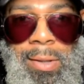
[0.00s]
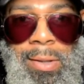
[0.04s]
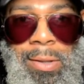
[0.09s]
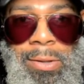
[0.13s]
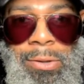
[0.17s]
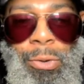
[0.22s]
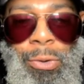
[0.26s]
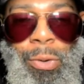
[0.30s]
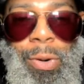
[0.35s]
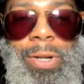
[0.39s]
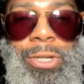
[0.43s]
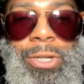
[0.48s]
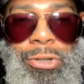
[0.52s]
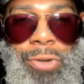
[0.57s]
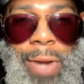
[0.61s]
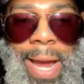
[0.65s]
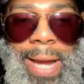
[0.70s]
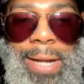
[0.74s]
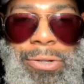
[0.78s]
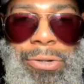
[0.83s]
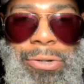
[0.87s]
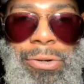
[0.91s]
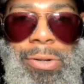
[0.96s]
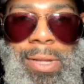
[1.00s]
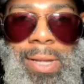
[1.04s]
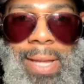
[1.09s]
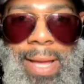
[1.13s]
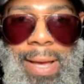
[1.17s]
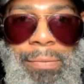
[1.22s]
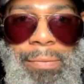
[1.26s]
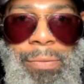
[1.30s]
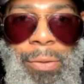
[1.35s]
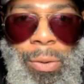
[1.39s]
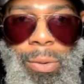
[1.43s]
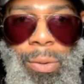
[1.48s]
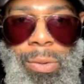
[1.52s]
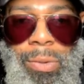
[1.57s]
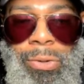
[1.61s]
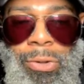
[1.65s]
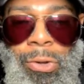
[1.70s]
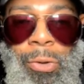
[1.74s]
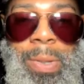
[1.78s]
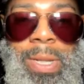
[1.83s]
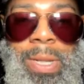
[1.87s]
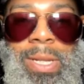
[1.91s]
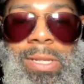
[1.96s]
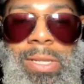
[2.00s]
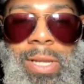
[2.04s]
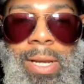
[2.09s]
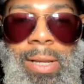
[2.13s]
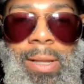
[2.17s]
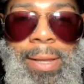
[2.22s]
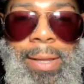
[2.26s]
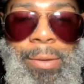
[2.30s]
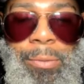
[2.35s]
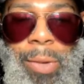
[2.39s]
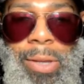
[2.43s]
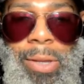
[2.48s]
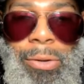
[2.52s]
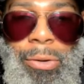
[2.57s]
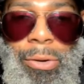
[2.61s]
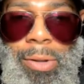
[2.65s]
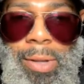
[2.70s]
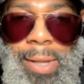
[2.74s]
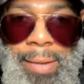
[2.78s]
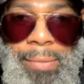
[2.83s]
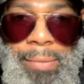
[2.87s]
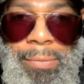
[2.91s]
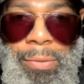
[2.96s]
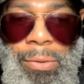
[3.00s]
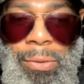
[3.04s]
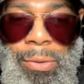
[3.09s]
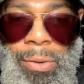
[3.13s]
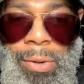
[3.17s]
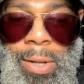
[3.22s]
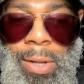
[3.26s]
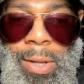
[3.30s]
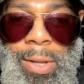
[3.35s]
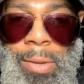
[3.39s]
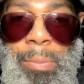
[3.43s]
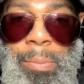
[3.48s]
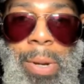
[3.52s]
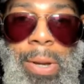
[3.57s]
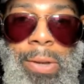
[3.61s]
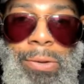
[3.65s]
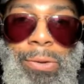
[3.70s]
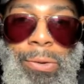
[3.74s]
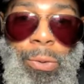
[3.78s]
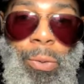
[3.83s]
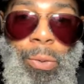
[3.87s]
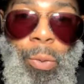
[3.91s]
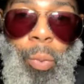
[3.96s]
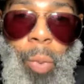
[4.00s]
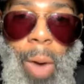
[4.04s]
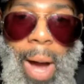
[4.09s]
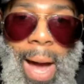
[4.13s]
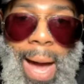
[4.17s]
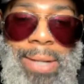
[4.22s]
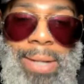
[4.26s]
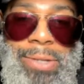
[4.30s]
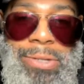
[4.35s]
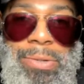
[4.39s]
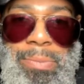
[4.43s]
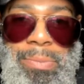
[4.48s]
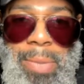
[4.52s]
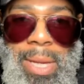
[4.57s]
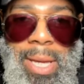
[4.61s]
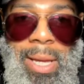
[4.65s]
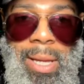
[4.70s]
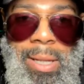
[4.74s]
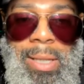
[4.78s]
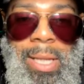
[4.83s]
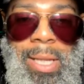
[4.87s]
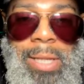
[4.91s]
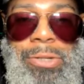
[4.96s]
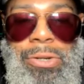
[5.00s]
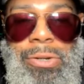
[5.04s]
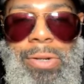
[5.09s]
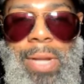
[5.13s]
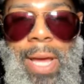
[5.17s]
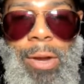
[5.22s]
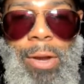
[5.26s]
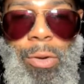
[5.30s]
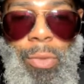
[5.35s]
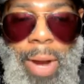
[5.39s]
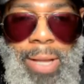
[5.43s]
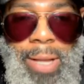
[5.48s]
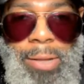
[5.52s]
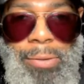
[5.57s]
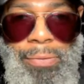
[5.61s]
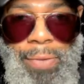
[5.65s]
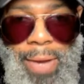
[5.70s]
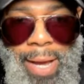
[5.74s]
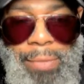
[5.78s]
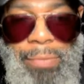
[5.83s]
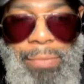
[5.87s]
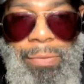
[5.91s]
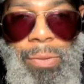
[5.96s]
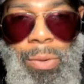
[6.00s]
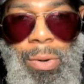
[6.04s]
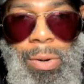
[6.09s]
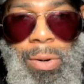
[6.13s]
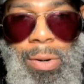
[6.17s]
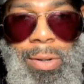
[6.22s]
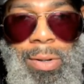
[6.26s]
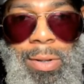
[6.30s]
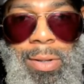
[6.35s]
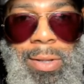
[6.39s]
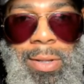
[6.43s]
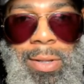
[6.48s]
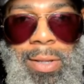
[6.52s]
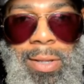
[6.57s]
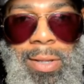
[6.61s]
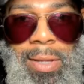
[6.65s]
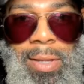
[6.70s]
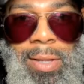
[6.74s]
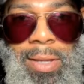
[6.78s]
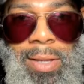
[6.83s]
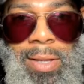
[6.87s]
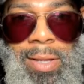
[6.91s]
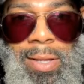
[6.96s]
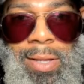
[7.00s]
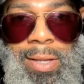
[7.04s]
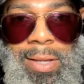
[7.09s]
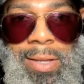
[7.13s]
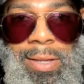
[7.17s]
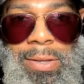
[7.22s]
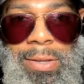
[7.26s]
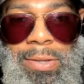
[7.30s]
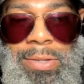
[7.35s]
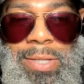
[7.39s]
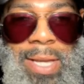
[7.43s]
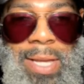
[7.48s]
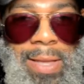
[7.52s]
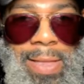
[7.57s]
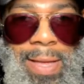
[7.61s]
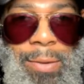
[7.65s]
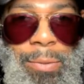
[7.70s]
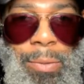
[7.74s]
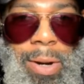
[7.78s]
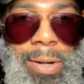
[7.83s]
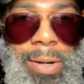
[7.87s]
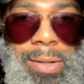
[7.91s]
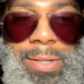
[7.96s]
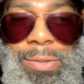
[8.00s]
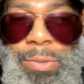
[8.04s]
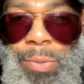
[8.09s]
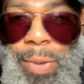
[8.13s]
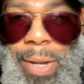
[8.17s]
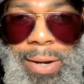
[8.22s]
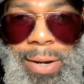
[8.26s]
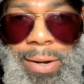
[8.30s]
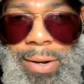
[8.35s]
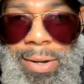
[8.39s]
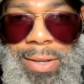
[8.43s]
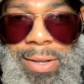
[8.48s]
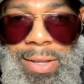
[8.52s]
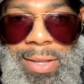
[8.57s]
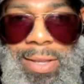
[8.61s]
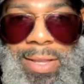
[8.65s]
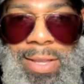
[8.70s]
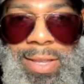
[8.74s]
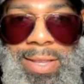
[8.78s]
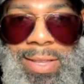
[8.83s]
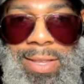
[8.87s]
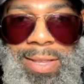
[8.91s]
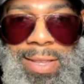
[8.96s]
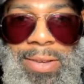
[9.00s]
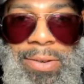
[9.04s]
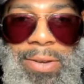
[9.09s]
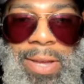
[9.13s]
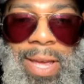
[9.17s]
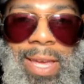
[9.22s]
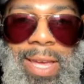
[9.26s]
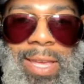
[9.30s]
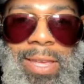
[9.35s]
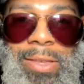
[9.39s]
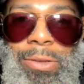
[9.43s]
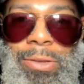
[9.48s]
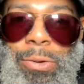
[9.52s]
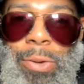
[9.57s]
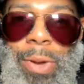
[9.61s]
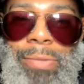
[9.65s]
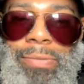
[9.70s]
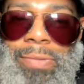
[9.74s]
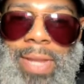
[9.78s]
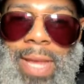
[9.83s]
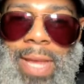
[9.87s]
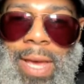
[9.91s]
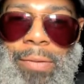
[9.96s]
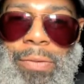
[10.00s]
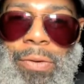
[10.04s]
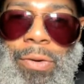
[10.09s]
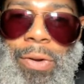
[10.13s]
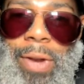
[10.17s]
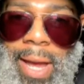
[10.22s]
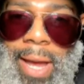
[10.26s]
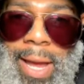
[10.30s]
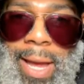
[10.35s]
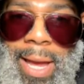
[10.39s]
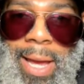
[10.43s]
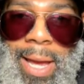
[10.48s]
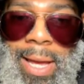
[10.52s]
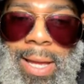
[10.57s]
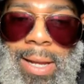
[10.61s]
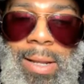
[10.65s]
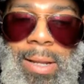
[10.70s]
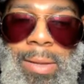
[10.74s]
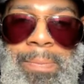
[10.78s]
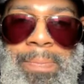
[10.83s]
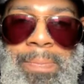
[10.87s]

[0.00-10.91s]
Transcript: You attract your level. You've been dealing with your level, but you watch men that you're not qualified for. You see how that works? It's weird. Okay? You have never had